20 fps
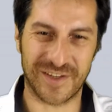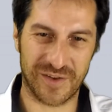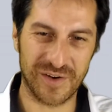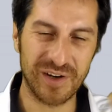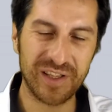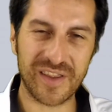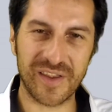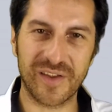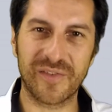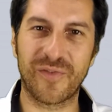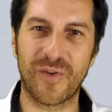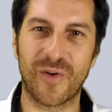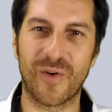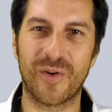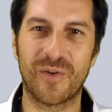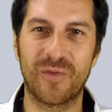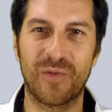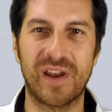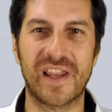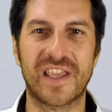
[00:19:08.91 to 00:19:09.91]
you're looking
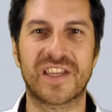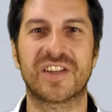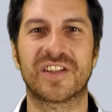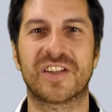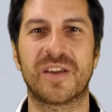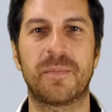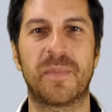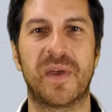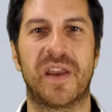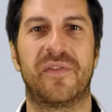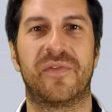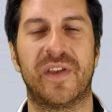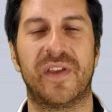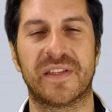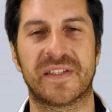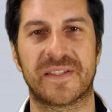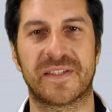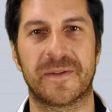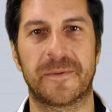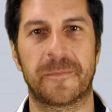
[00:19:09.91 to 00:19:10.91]
for relationship
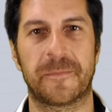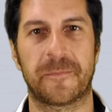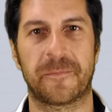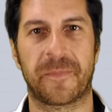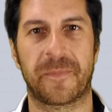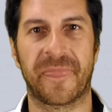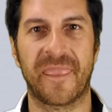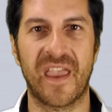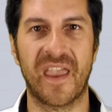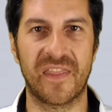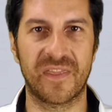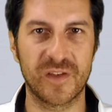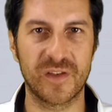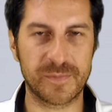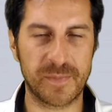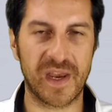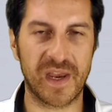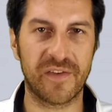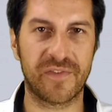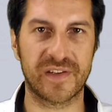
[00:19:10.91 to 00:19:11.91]
benefits, and
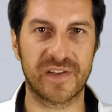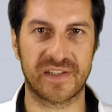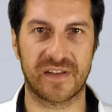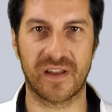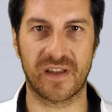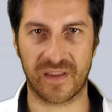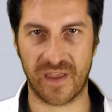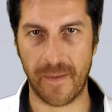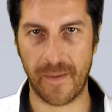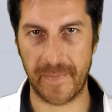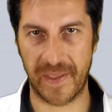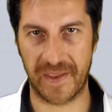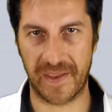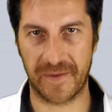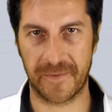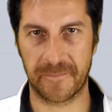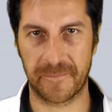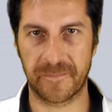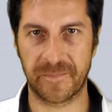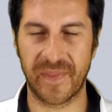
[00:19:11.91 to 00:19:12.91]
those benefits are not
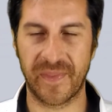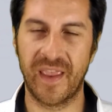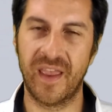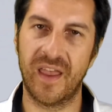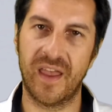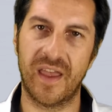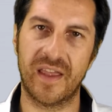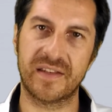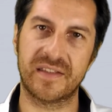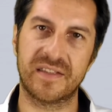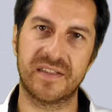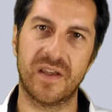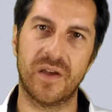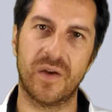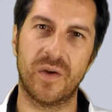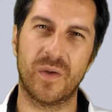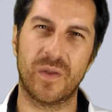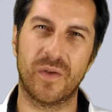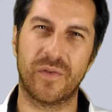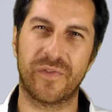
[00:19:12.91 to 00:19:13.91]
coming. And
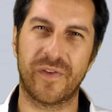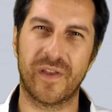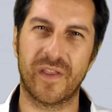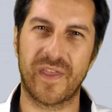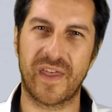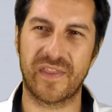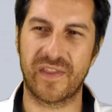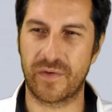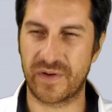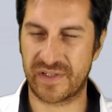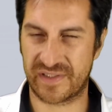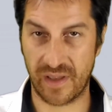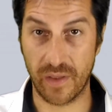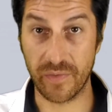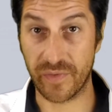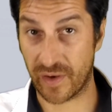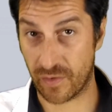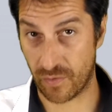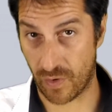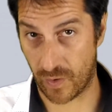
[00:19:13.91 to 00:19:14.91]
so you feel that there is
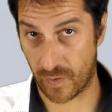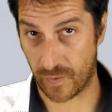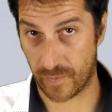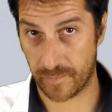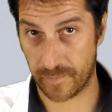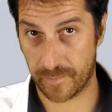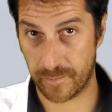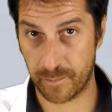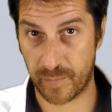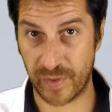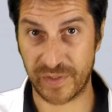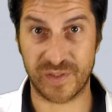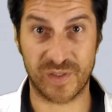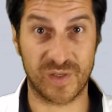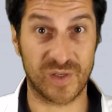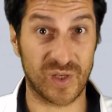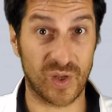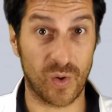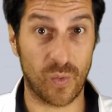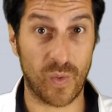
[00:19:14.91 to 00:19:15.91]
something wrong, but you
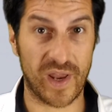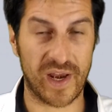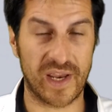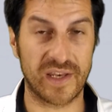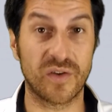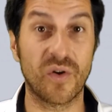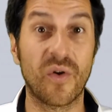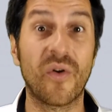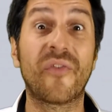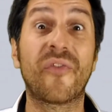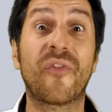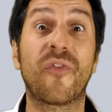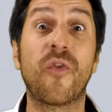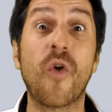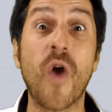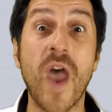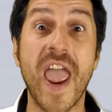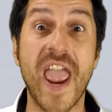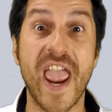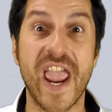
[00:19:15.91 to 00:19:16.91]
don't know what. And you're
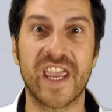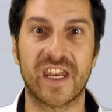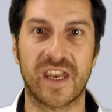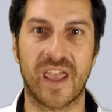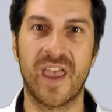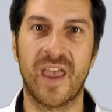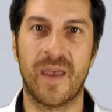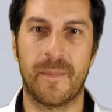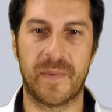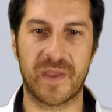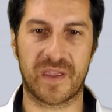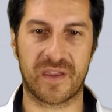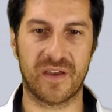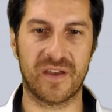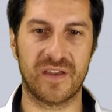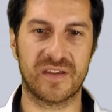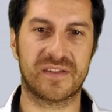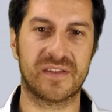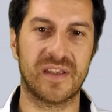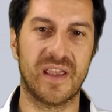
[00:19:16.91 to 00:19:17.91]
afraid
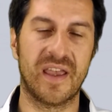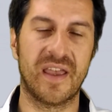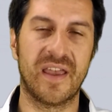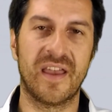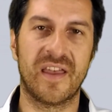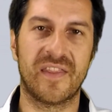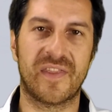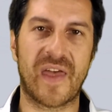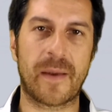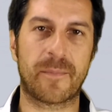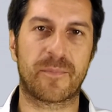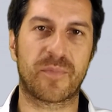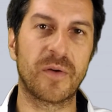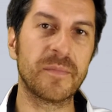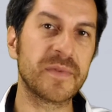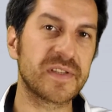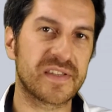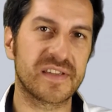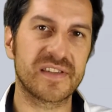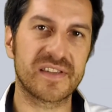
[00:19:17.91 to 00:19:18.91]
because that
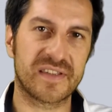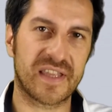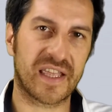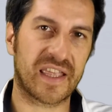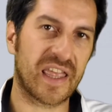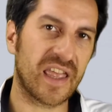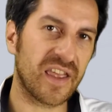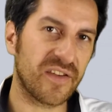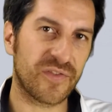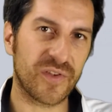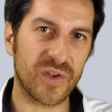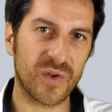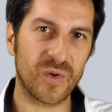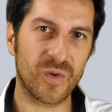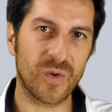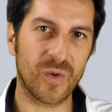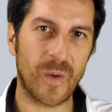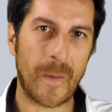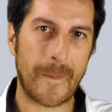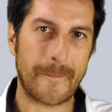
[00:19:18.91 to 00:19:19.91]
promises they gave
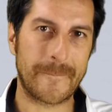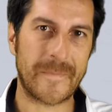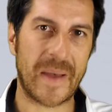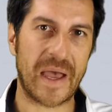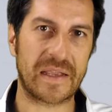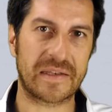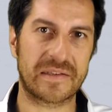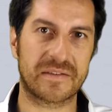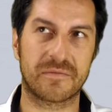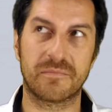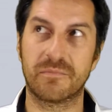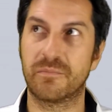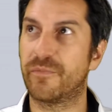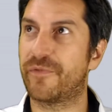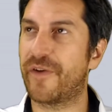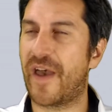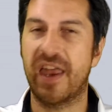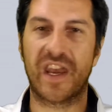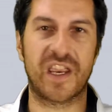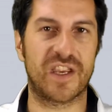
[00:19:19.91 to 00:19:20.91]
you might
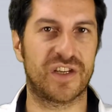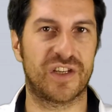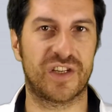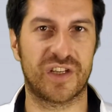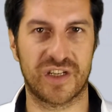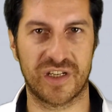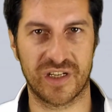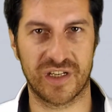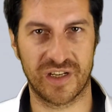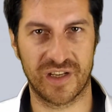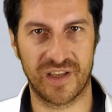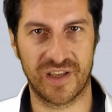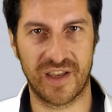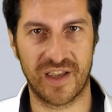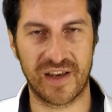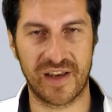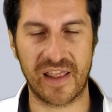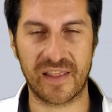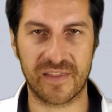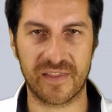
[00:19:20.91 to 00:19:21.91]
vanish.
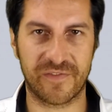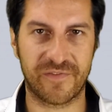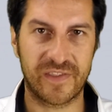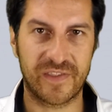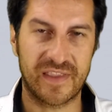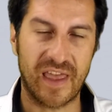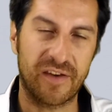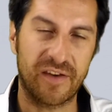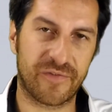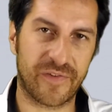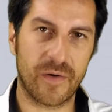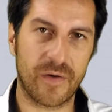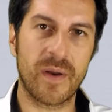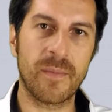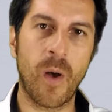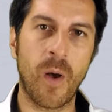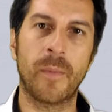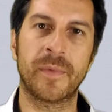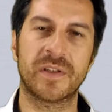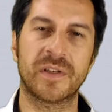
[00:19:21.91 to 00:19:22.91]
And at that very
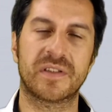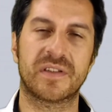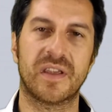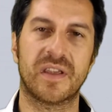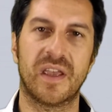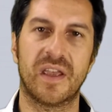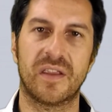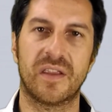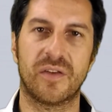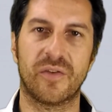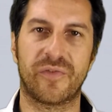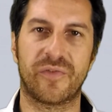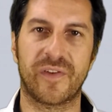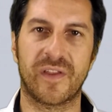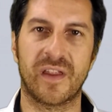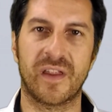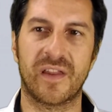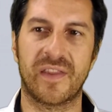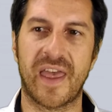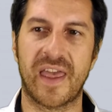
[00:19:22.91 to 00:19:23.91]
moment, you
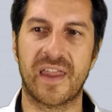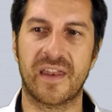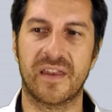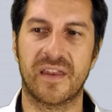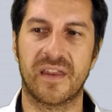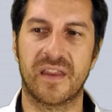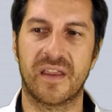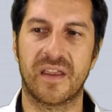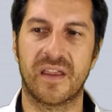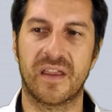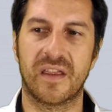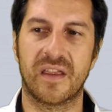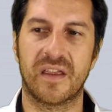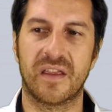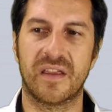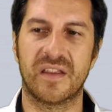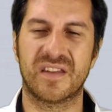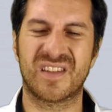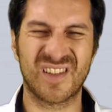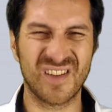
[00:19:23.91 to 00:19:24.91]
feel that
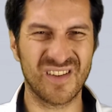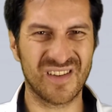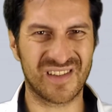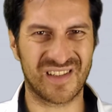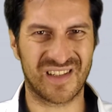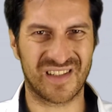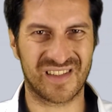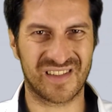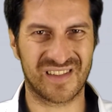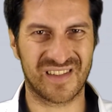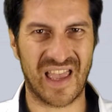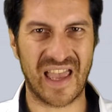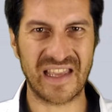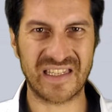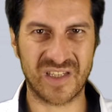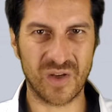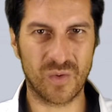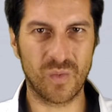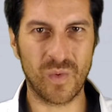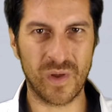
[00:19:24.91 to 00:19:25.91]
it's useless. I
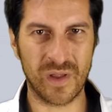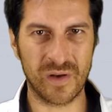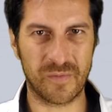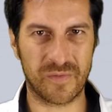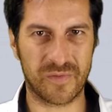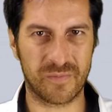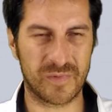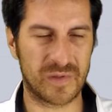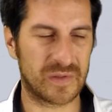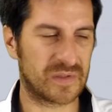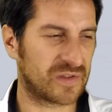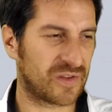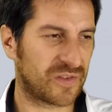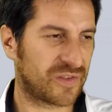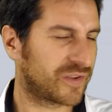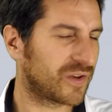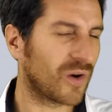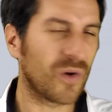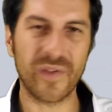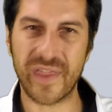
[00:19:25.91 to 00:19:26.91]
don't want to
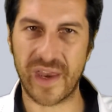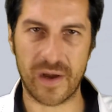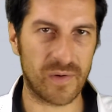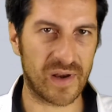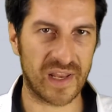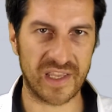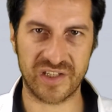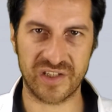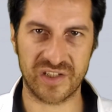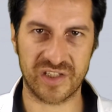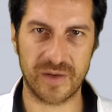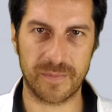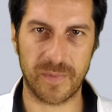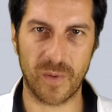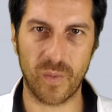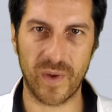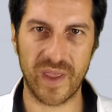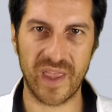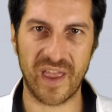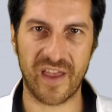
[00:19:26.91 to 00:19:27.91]
throw that relationship
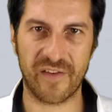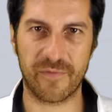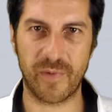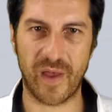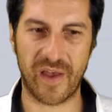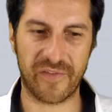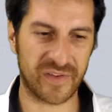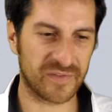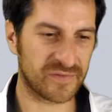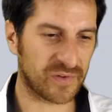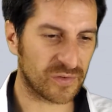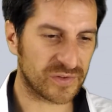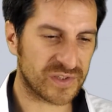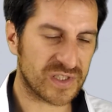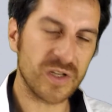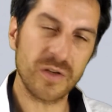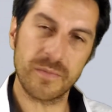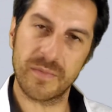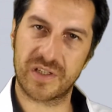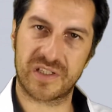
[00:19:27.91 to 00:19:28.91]
away. I've involved
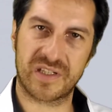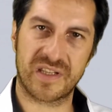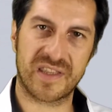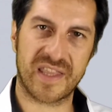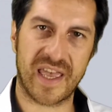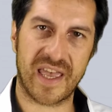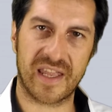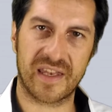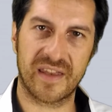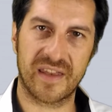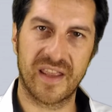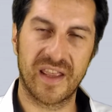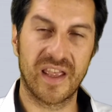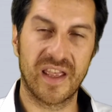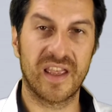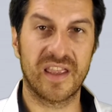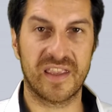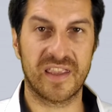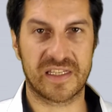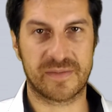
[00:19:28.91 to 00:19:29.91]
too much in that.
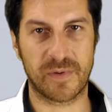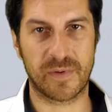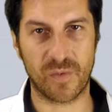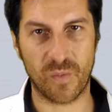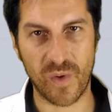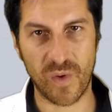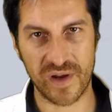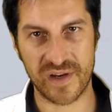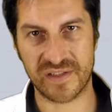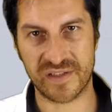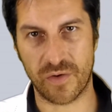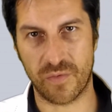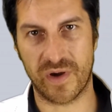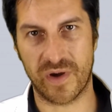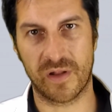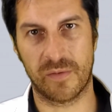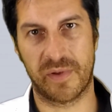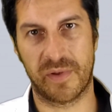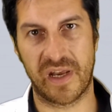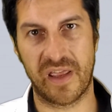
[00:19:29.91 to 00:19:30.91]
Yes, but what is the
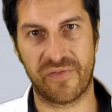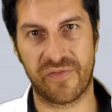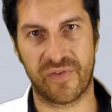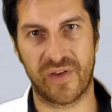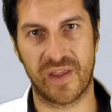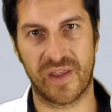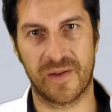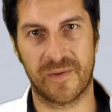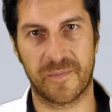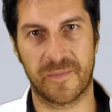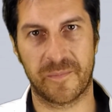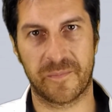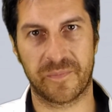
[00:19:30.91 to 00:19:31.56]
real benefit?